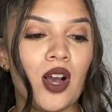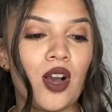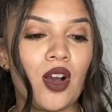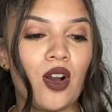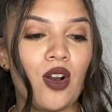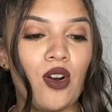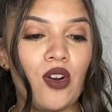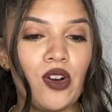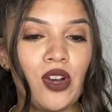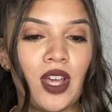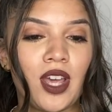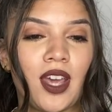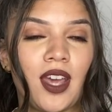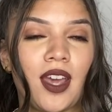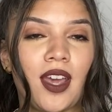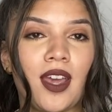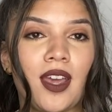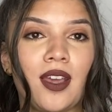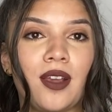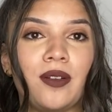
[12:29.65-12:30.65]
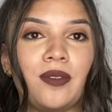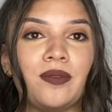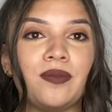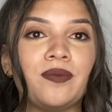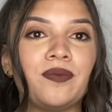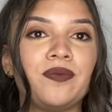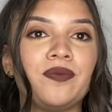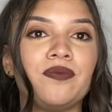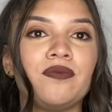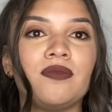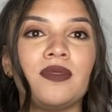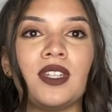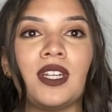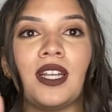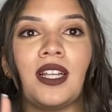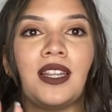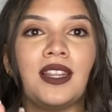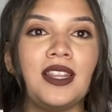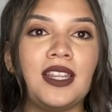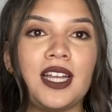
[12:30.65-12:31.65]
okay,
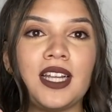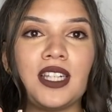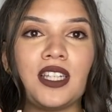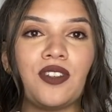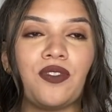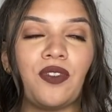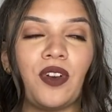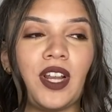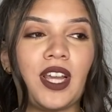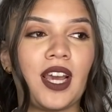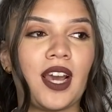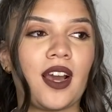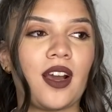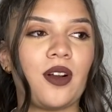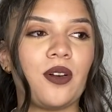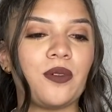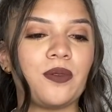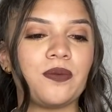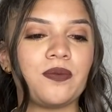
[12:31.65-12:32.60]
let's freak out.